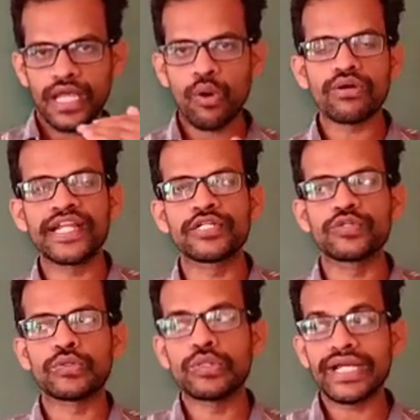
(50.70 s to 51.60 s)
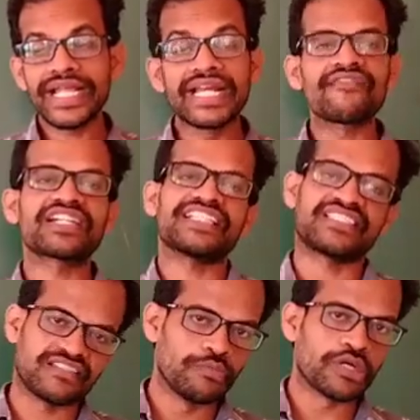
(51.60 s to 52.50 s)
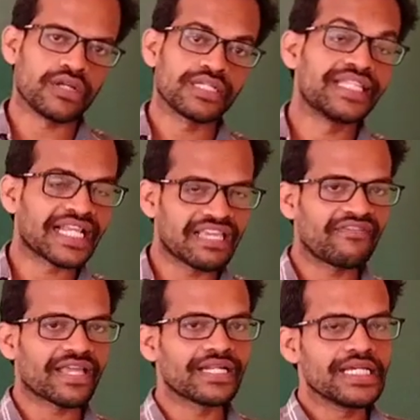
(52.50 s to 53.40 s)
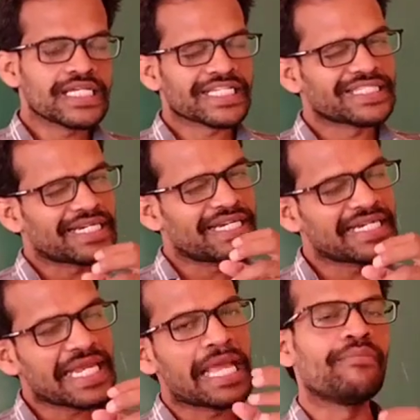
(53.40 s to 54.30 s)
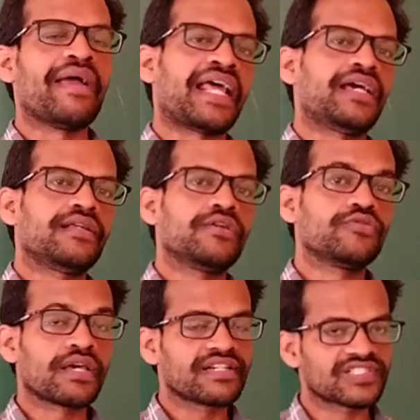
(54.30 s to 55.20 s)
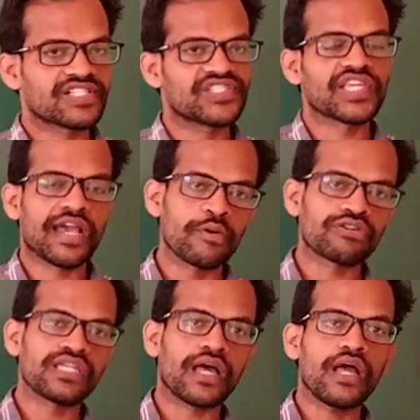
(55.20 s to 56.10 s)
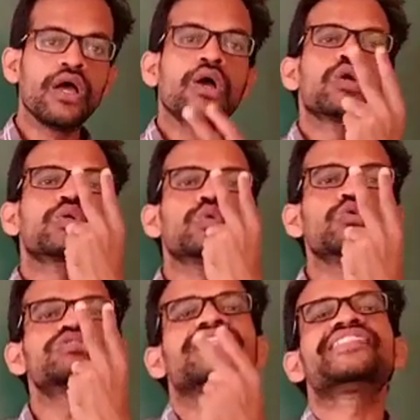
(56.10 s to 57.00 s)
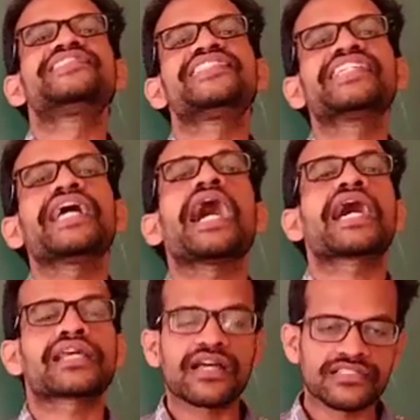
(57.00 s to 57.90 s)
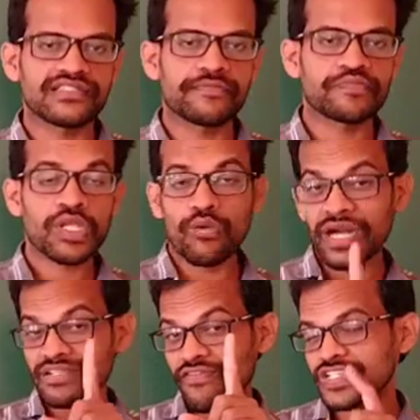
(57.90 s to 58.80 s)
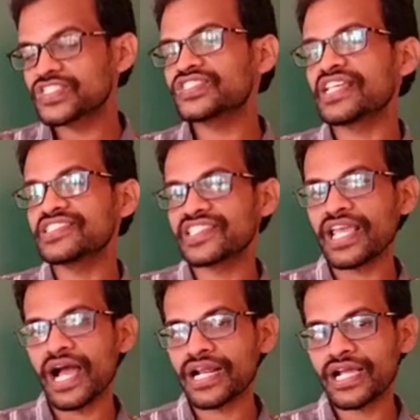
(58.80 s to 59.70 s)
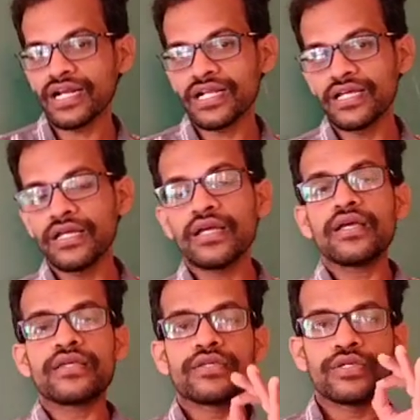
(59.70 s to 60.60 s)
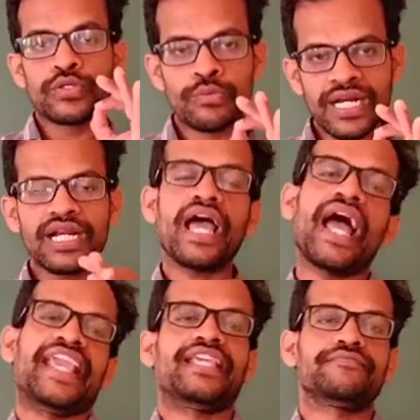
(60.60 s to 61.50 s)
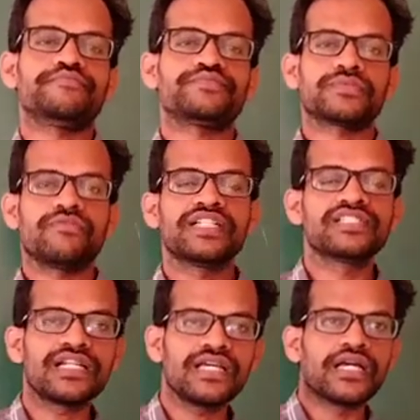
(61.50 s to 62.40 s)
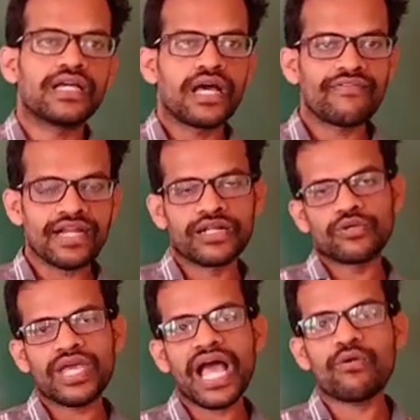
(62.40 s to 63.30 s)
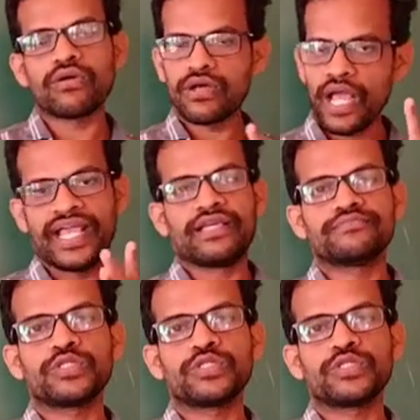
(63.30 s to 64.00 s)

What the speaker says: According to, in our textbook, they are given in the detailed manner. We are discussing about the 2 sensory organs. What is the first sensory organ? Human eye. What is the name? We have eye.